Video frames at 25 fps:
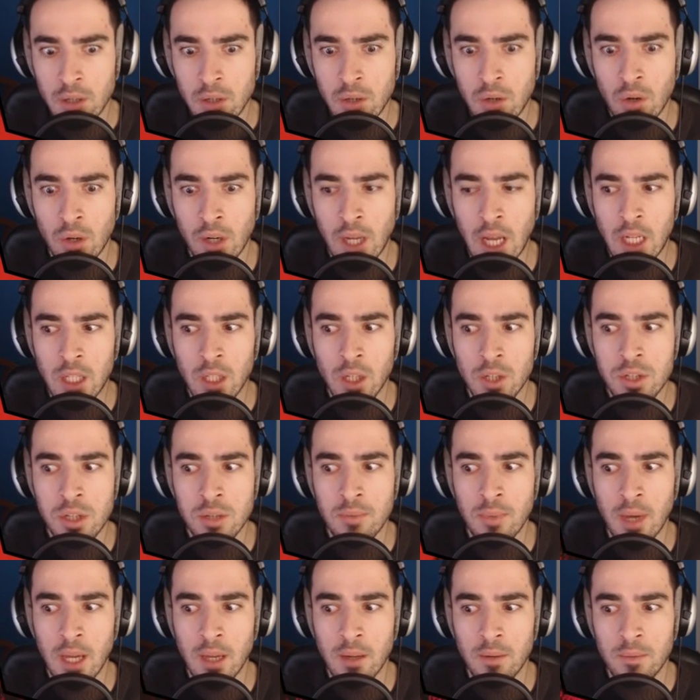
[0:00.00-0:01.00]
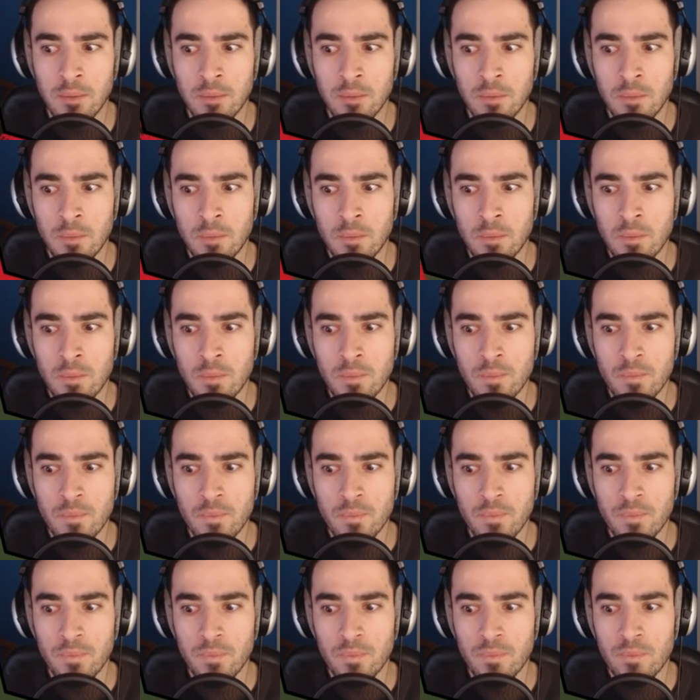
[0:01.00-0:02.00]
Don't get close to me.
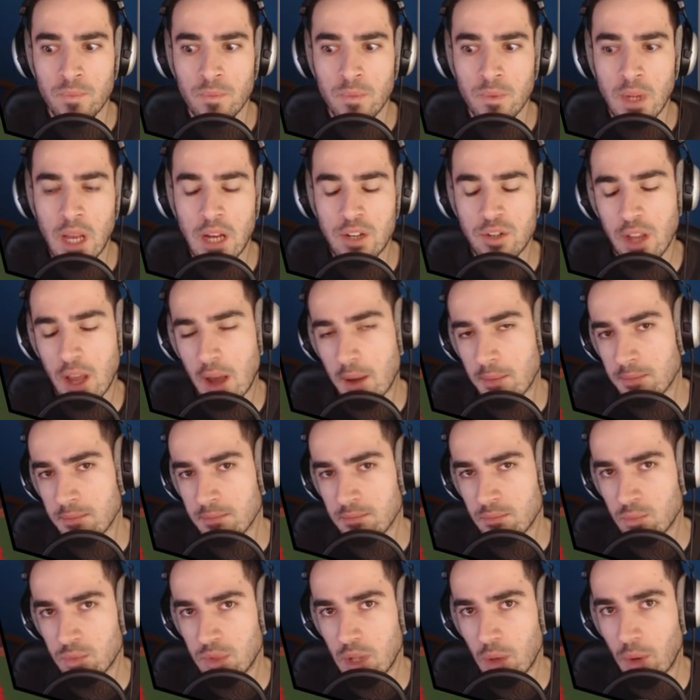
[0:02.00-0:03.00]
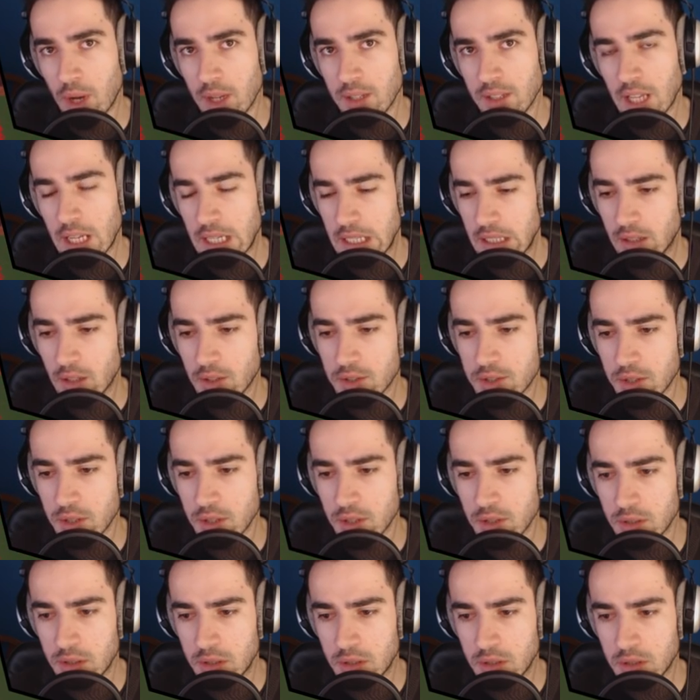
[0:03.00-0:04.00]
Actually, I'm the one getting close to
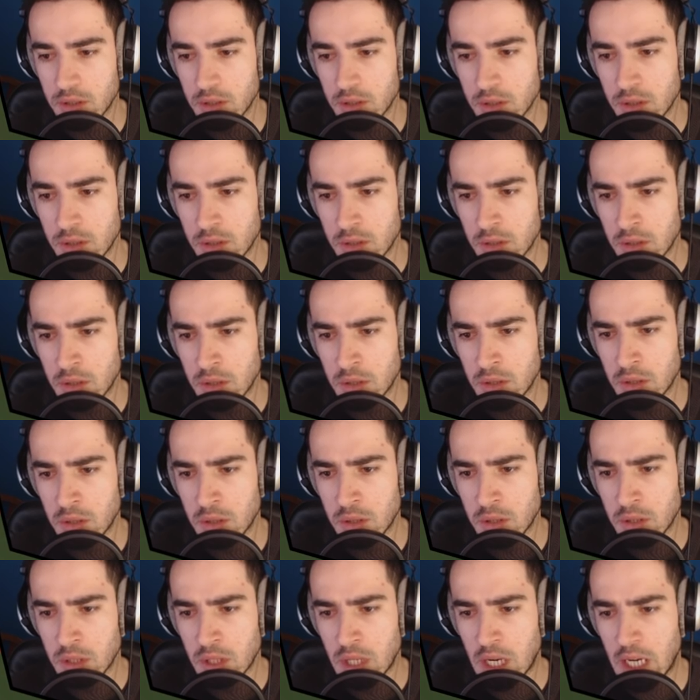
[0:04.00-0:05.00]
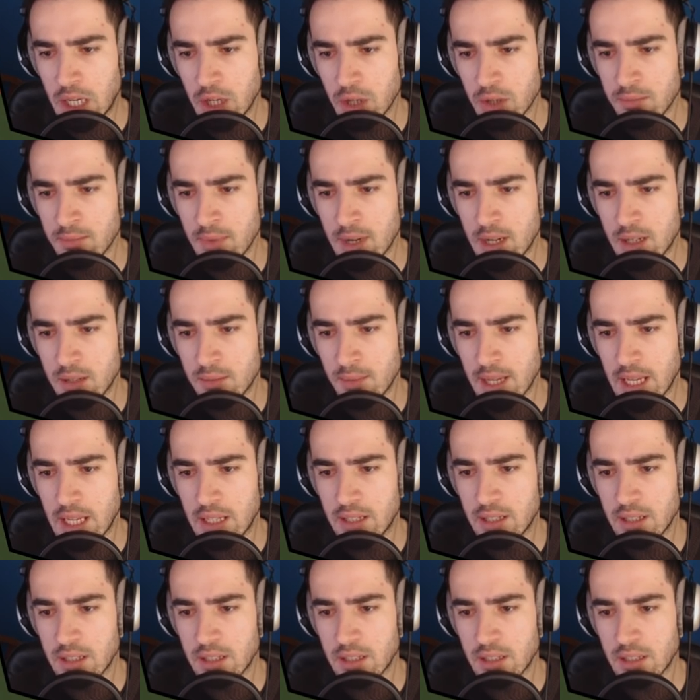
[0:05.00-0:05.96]
you. Are you a mermaid?